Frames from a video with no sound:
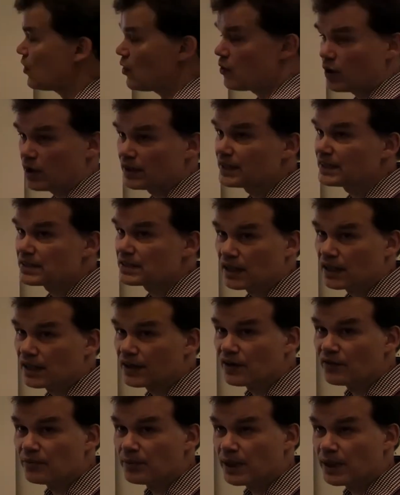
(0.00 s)
local
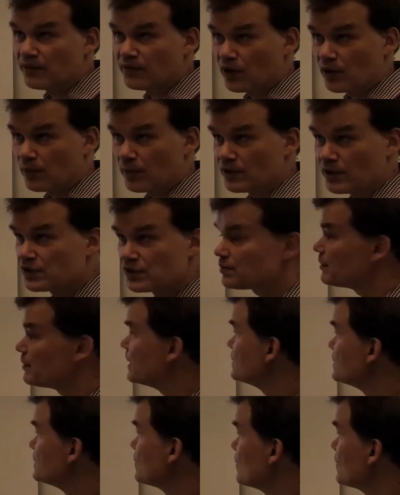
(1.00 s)
design of beamformers
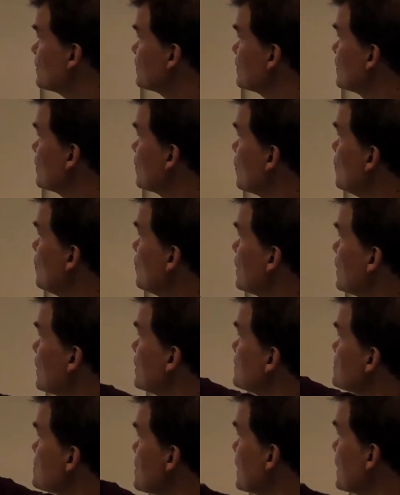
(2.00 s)
based on
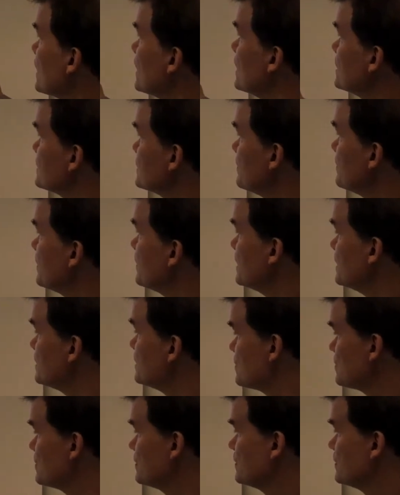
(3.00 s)
local channel
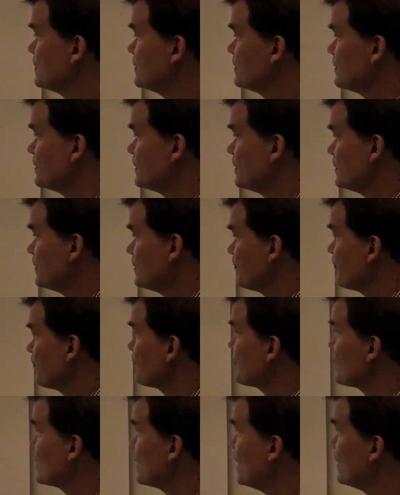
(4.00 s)
estimates,
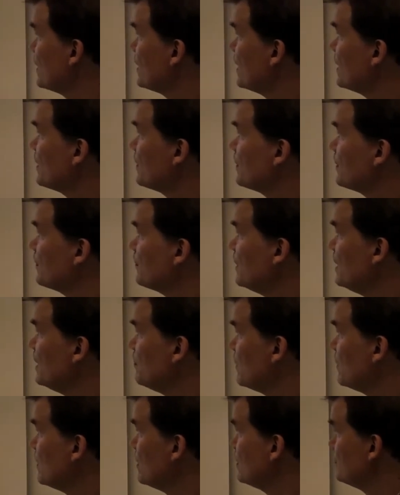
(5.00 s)
and then
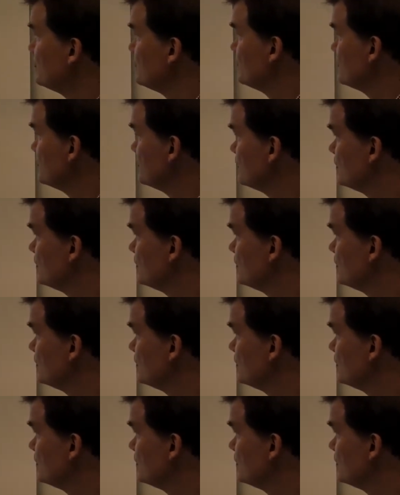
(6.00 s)
minimal